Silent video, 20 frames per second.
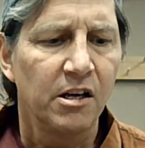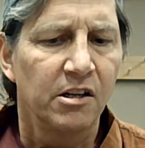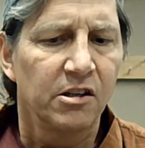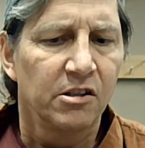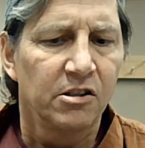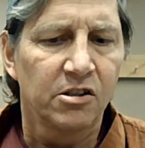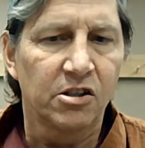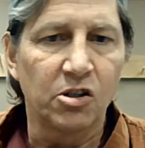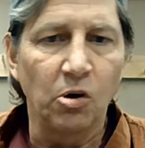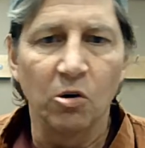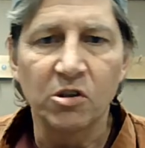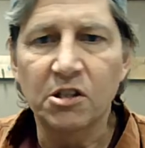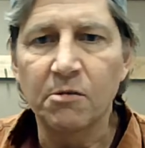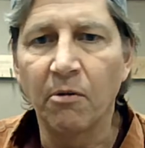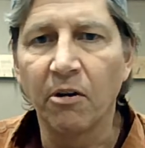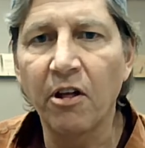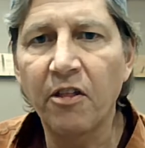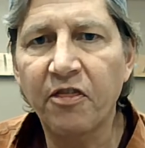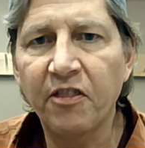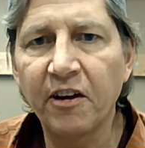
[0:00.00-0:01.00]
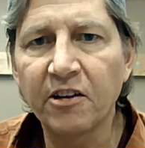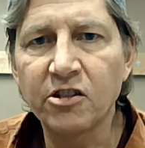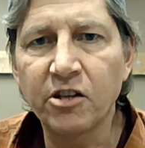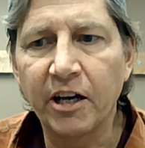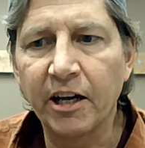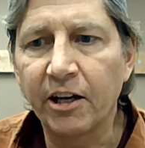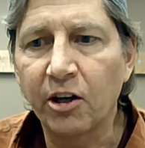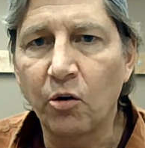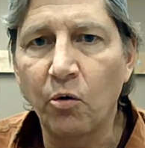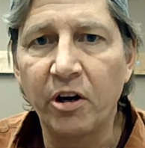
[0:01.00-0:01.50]
So some other things
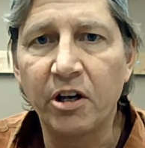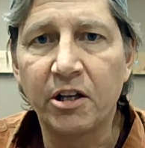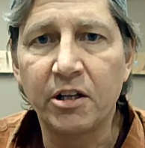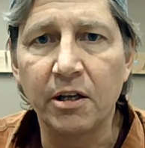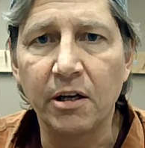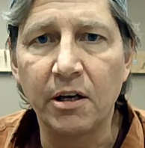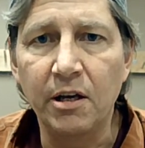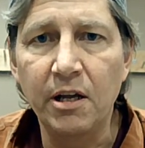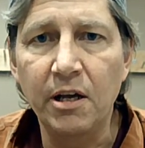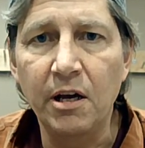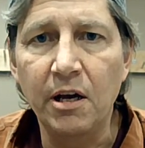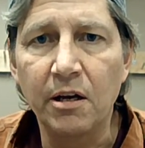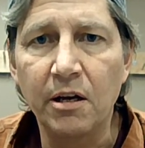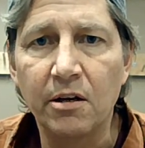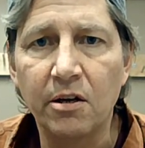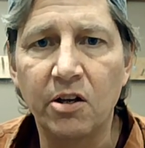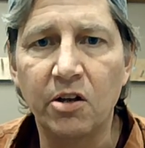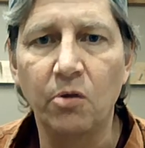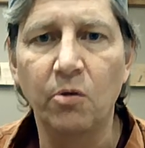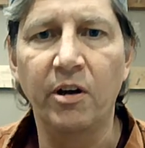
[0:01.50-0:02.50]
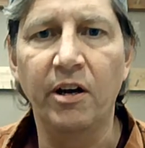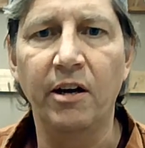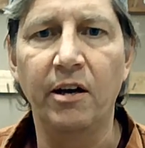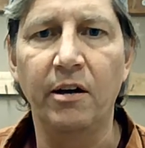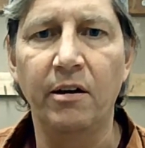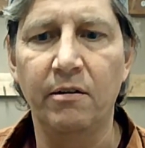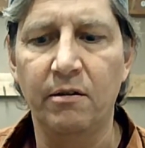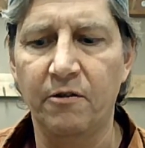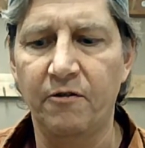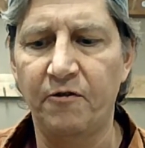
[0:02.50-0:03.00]
you're going to need to do
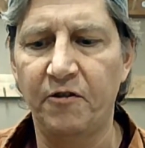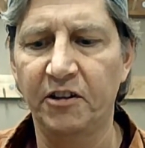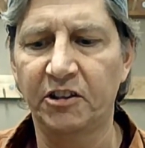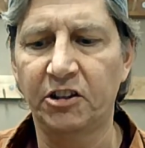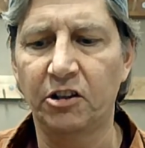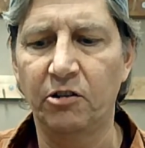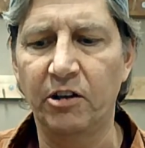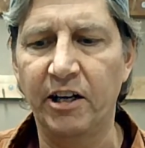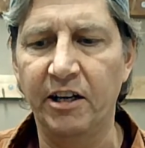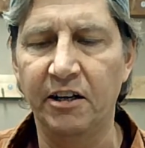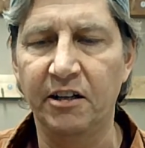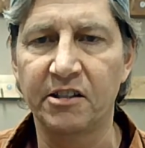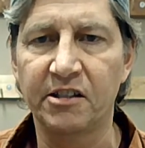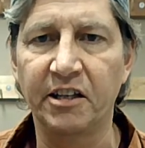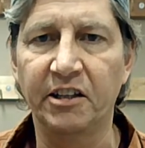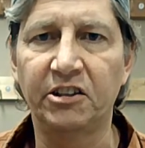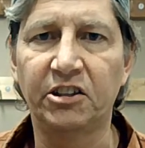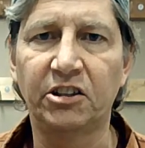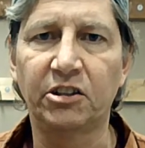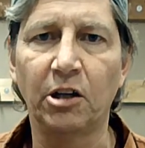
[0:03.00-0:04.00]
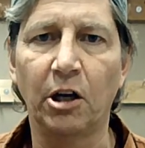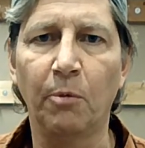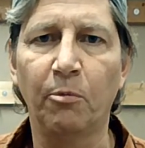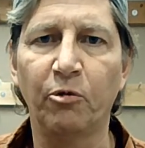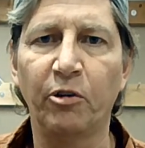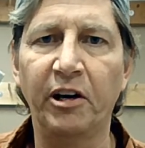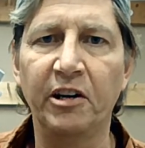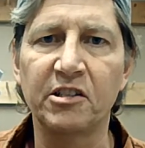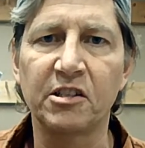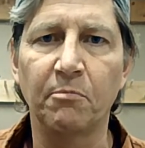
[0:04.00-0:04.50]
the fishing rod is a sharp
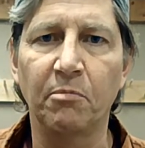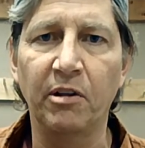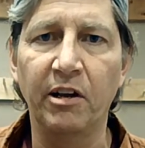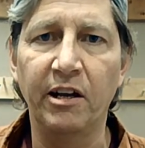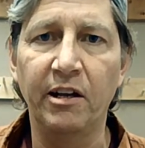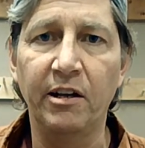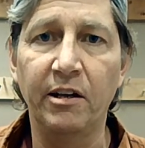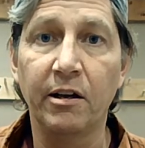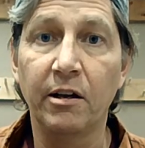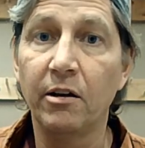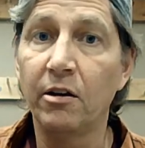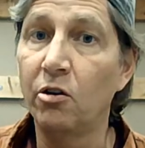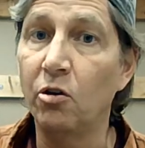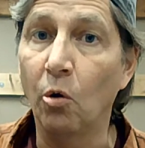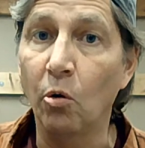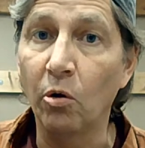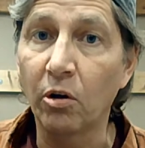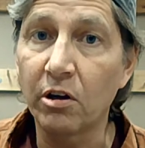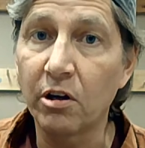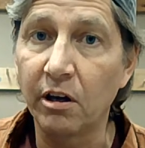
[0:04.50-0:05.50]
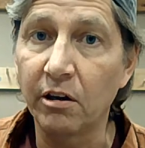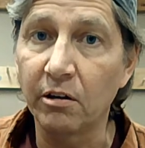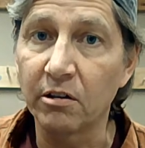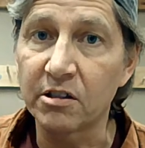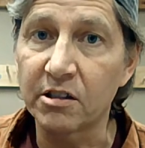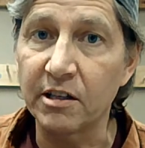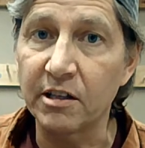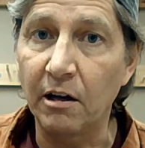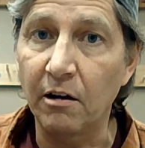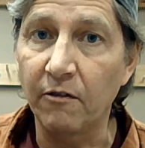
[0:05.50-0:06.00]
razor blade. Don't cut
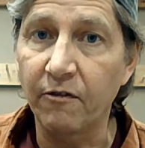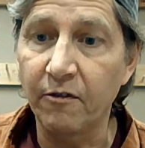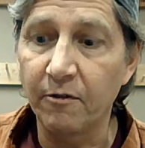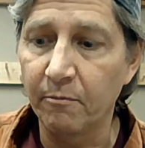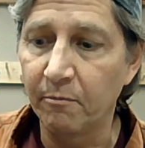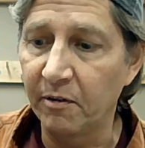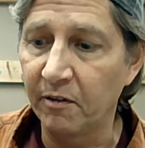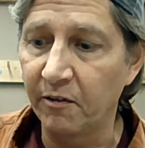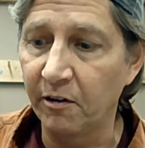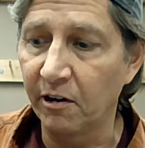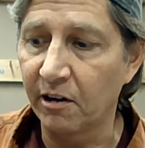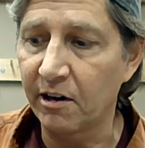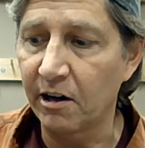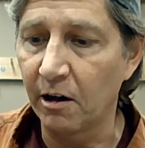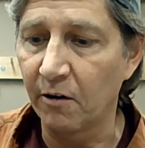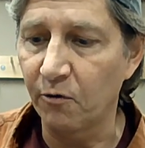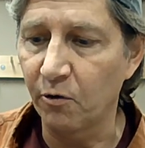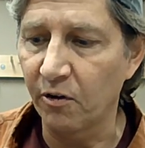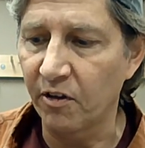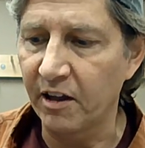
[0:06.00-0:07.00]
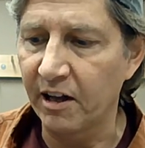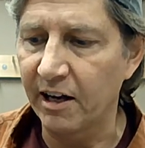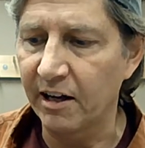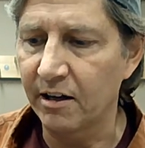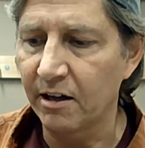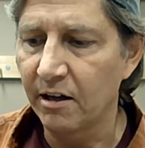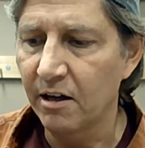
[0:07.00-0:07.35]
yourself. Be very careful with that.